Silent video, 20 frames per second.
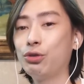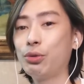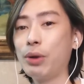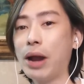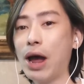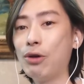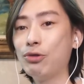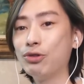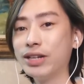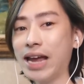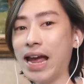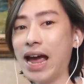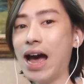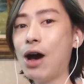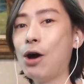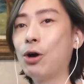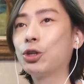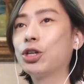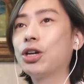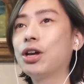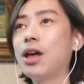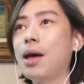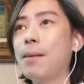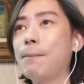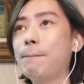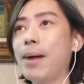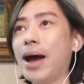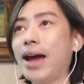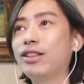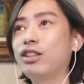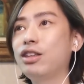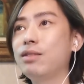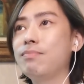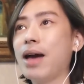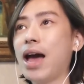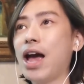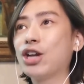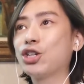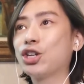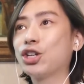drowned out by
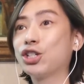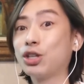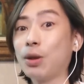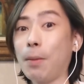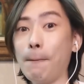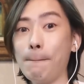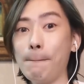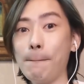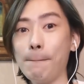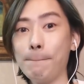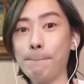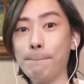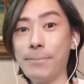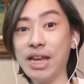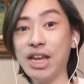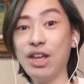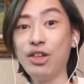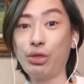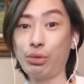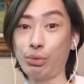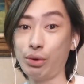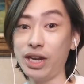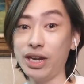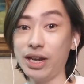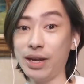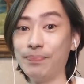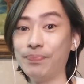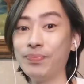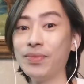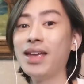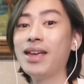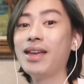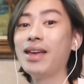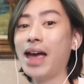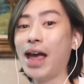Dimash's B3.